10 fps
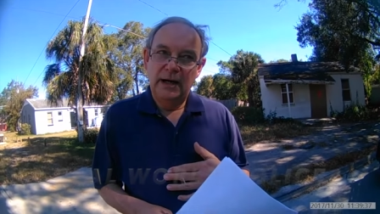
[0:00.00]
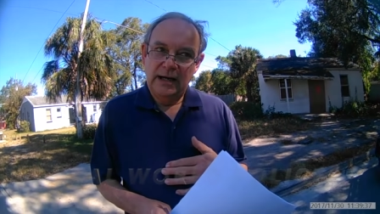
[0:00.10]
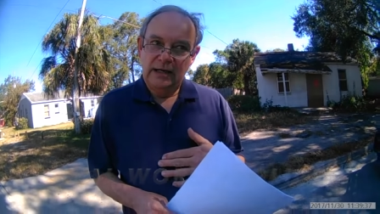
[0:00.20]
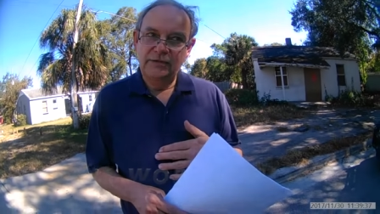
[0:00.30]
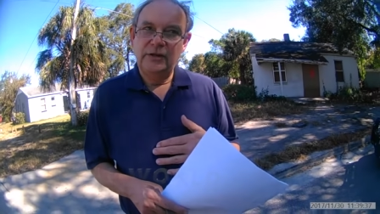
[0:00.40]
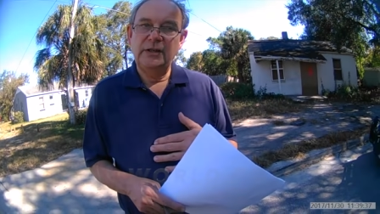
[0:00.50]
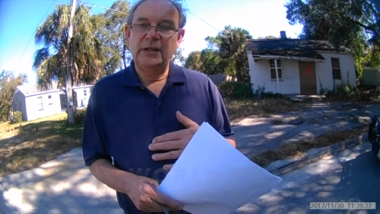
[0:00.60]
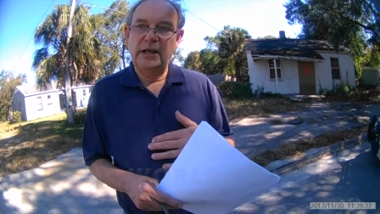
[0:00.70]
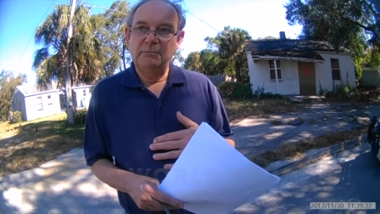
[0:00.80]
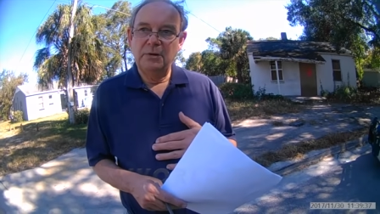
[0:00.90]
Yes. I, I said
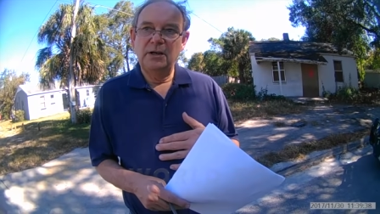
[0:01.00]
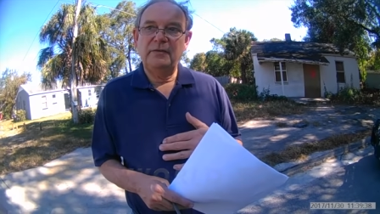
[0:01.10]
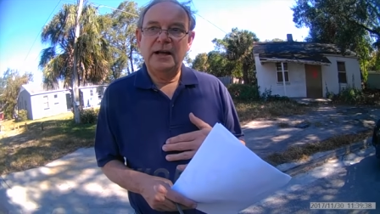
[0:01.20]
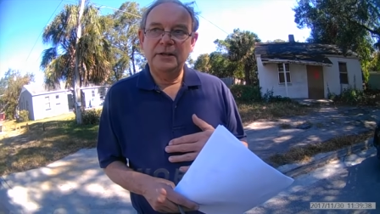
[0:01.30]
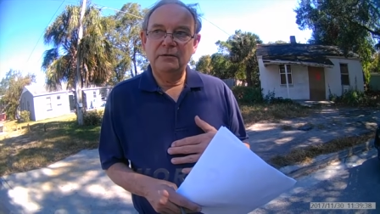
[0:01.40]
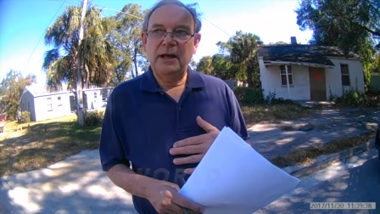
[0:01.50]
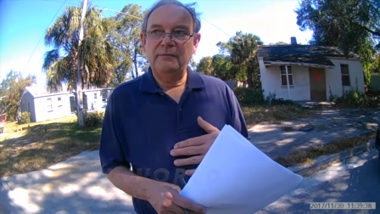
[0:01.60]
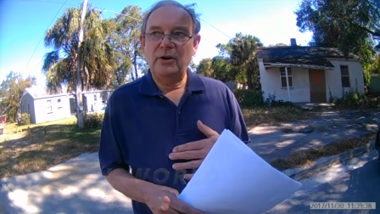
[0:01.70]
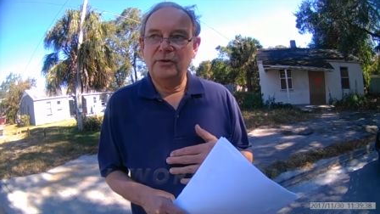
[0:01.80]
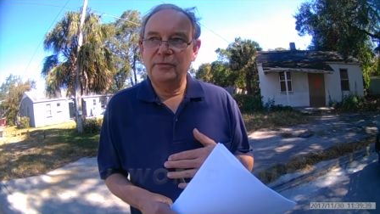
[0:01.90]
that, but if I do
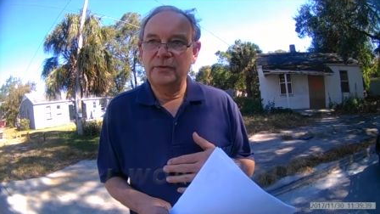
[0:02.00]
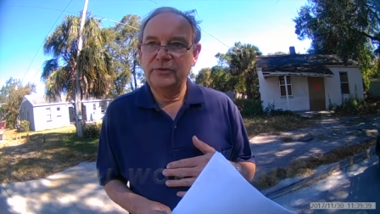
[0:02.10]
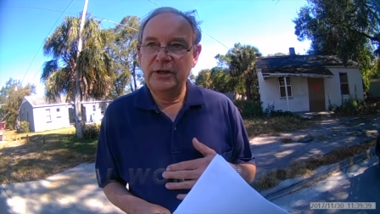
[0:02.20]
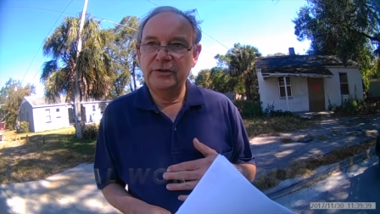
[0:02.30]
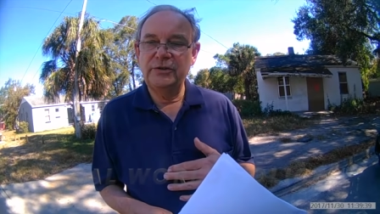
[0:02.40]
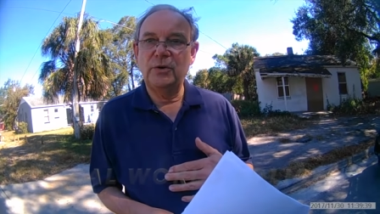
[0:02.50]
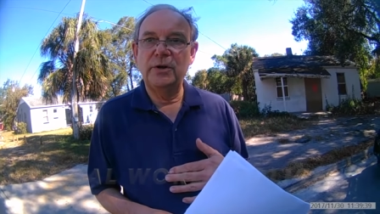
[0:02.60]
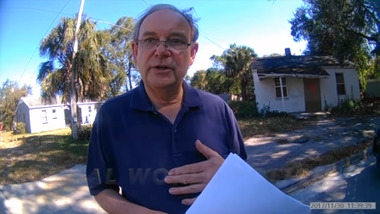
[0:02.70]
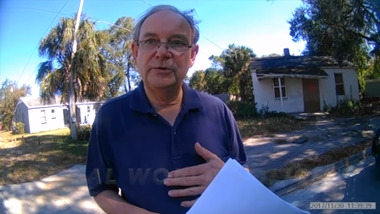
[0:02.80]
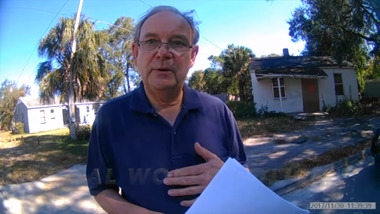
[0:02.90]
have authorization or
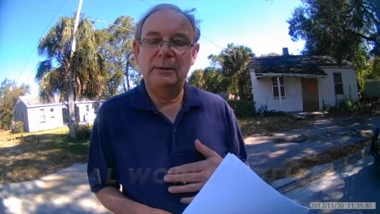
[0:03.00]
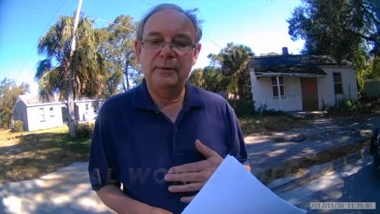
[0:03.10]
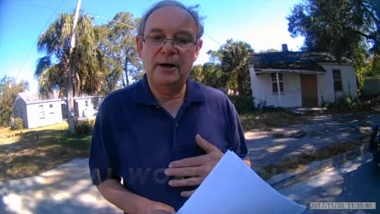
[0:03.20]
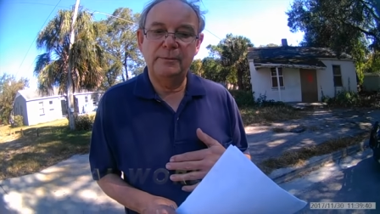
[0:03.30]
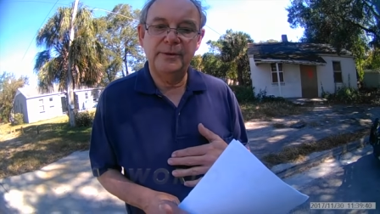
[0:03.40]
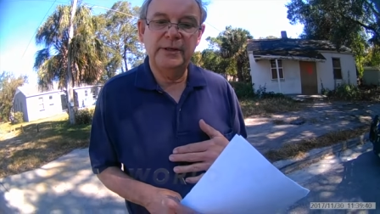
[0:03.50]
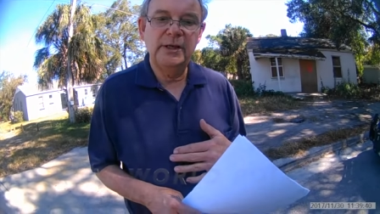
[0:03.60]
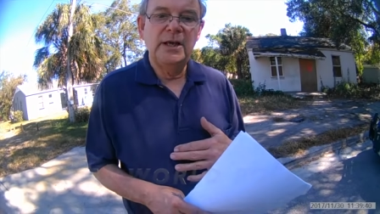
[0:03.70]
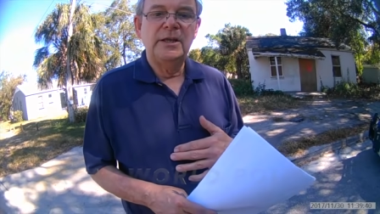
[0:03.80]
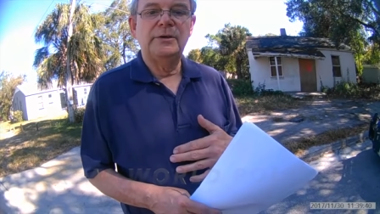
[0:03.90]
it is my property,
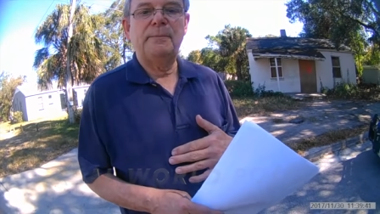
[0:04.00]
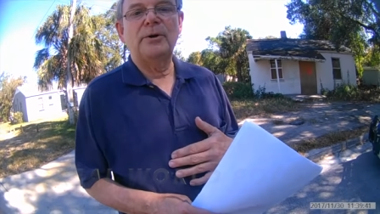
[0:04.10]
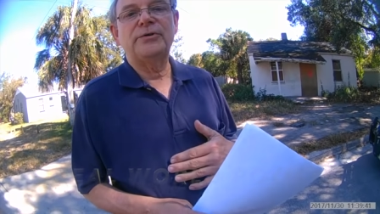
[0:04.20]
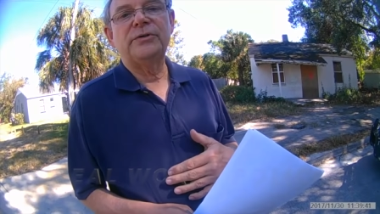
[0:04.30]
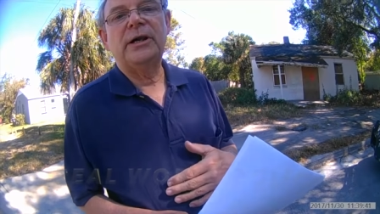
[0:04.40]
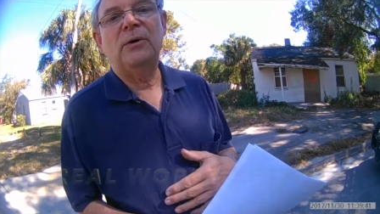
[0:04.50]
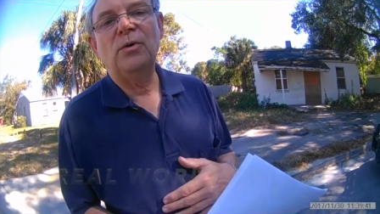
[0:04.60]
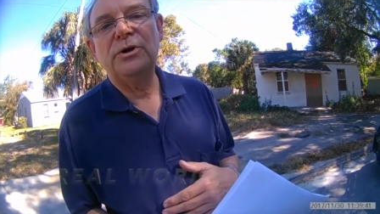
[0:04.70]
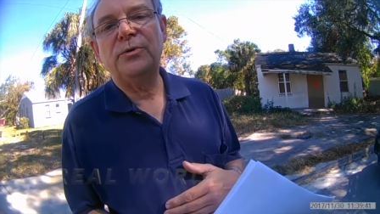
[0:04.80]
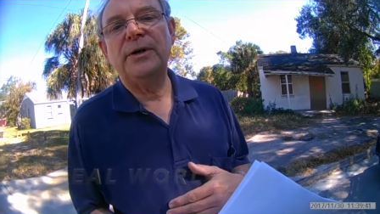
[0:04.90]
the person that I
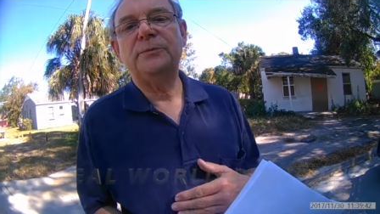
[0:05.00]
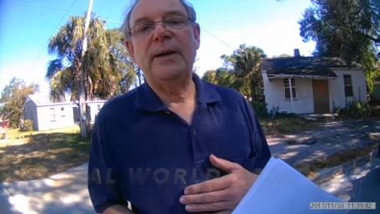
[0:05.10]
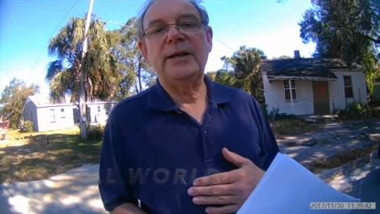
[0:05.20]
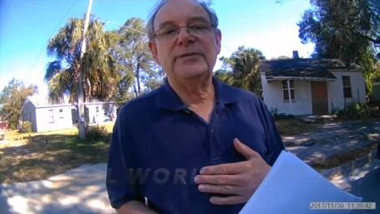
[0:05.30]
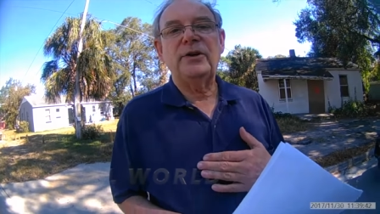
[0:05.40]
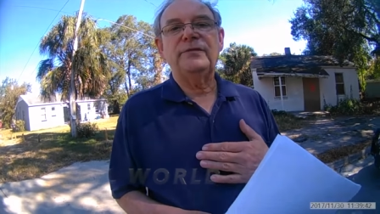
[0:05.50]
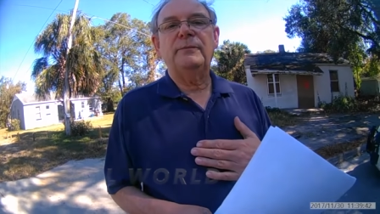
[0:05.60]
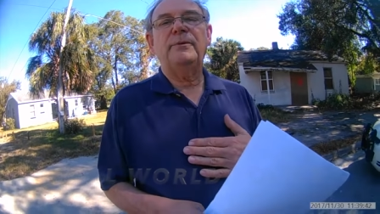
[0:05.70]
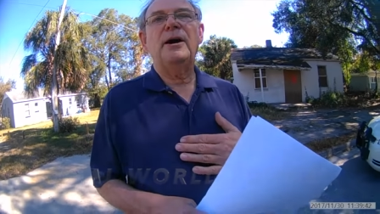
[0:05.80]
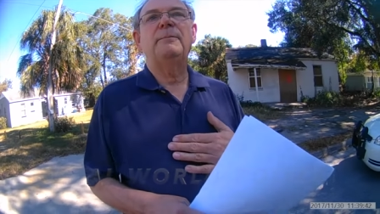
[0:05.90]
want to trespass off the
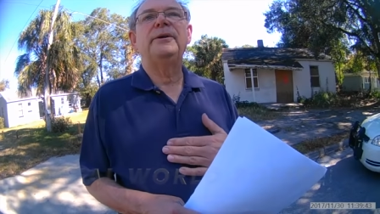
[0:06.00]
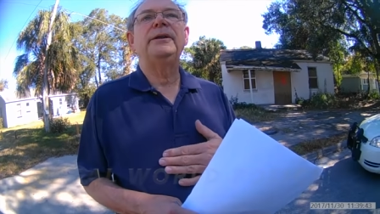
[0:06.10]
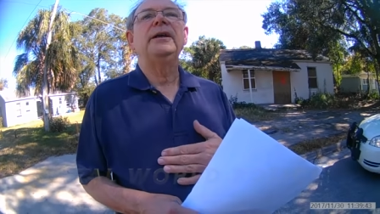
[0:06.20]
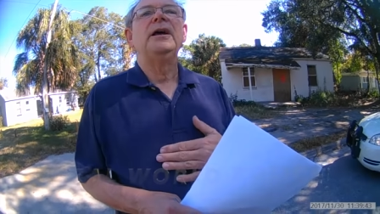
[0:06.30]
property